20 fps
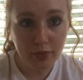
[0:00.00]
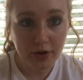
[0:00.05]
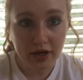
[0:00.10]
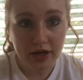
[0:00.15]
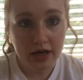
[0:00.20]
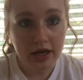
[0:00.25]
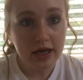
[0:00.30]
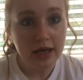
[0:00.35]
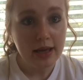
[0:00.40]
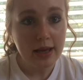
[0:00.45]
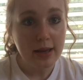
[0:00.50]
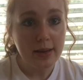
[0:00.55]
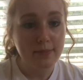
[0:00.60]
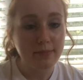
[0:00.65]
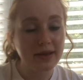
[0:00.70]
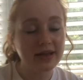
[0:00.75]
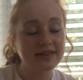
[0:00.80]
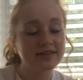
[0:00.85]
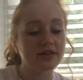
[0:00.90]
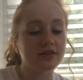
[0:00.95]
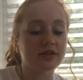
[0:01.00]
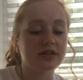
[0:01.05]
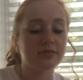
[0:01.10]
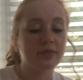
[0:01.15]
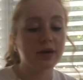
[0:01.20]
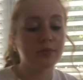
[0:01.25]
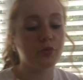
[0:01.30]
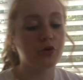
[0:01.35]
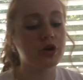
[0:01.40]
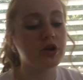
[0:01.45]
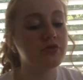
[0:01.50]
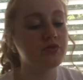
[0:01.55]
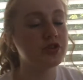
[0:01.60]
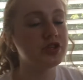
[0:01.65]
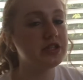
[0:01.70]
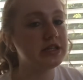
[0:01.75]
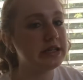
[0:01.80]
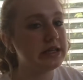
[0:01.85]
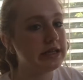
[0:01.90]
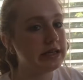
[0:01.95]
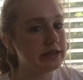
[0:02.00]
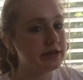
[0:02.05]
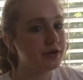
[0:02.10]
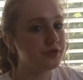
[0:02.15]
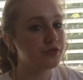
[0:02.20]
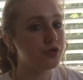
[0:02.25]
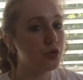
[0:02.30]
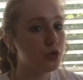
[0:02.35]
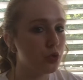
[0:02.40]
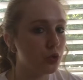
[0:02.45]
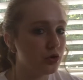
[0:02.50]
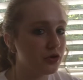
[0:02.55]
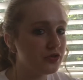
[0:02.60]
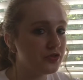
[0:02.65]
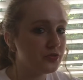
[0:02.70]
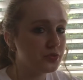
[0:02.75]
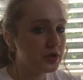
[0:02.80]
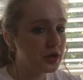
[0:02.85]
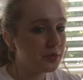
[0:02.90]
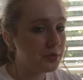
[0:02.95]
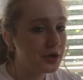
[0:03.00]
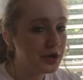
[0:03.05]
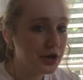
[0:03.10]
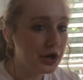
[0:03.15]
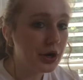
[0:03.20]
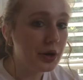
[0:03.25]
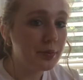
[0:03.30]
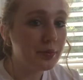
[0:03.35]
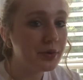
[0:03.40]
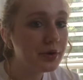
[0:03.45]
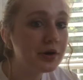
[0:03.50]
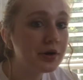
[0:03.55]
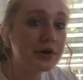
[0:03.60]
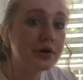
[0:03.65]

But basically my morning routine, of course, when I wake up,